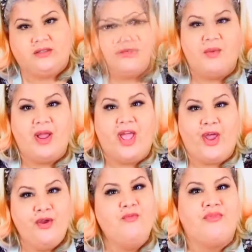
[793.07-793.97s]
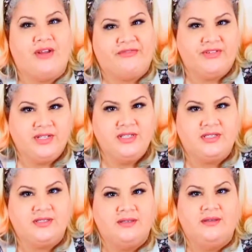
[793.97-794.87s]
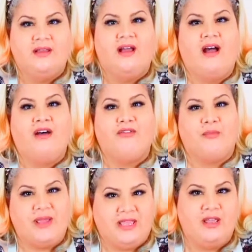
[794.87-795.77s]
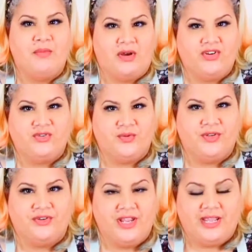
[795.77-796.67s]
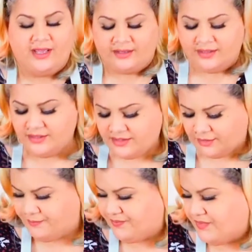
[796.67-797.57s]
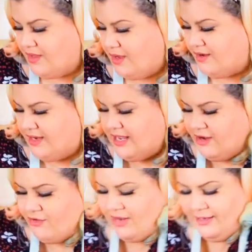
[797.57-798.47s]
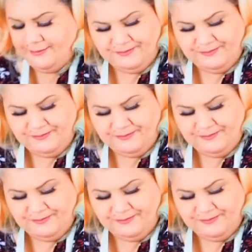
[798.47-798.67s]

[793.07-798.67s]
For my own preference, I've got baking parchment on here. So I'm going to get cracking.